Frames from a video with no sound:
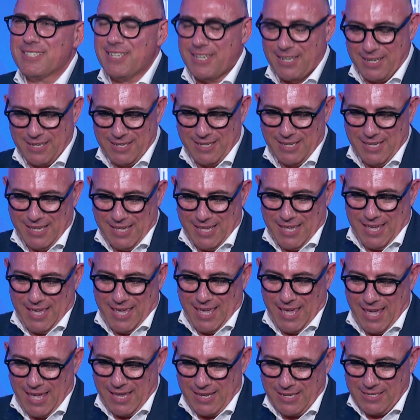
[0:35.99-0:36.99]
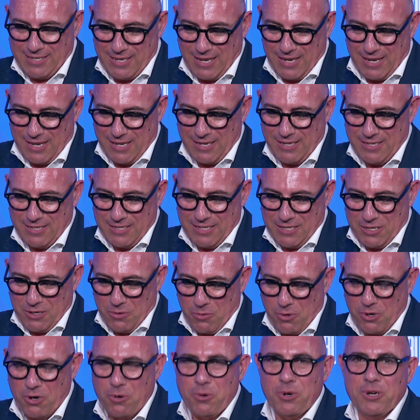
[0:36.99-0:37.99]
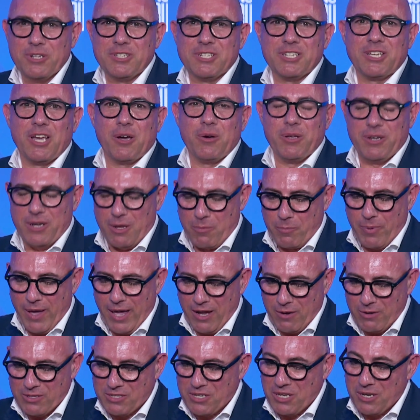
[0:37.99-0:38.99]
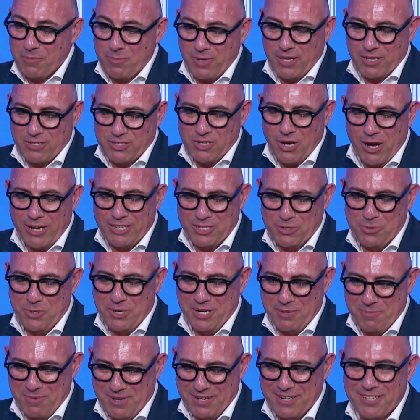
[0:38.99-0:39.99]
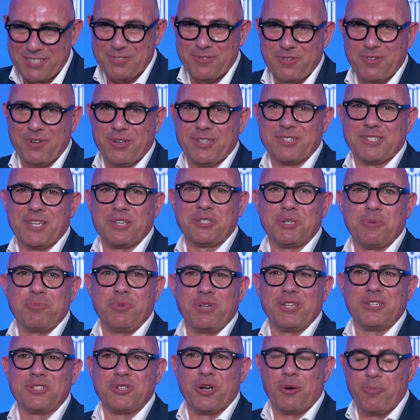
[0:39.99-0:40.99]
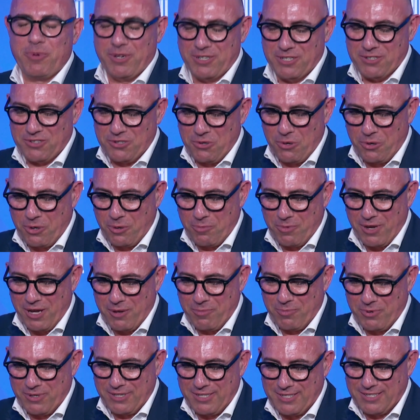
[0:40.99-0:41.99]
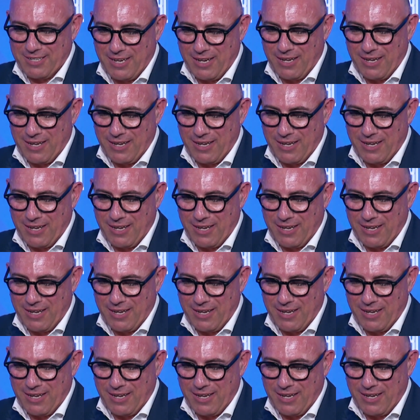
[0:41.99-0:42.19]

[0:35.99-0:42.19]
What I wanted to go and unpack, it's going to be a tight 20 minutes. We've got such a big topic to talk about. But